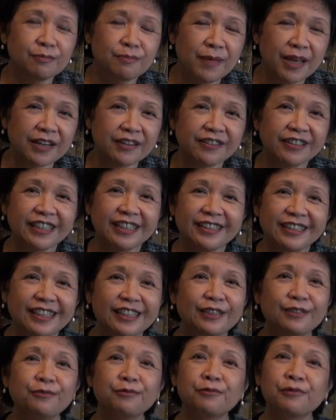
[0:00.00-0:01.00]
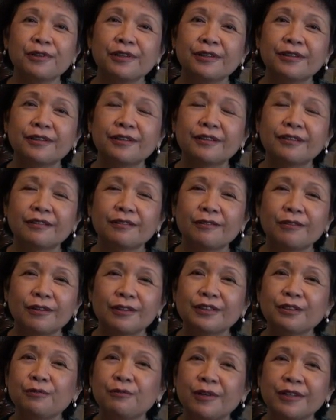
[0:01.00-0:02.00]
married it with all
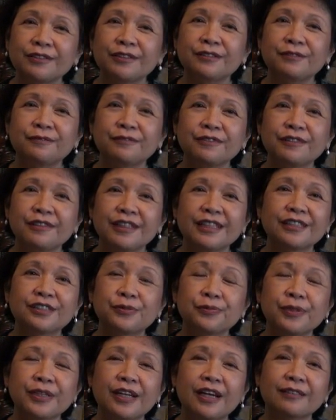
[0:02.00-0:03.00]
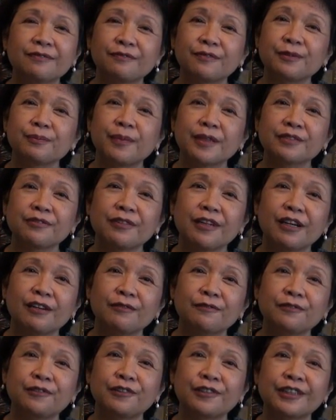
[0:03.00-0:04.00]
the wonderful things we got from Batulao
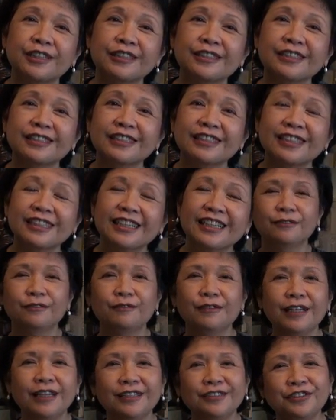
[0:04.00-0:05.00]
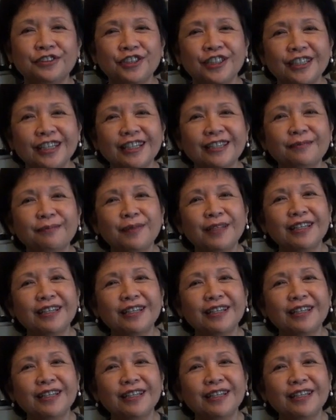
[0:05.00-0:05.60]
Forest. We had chicken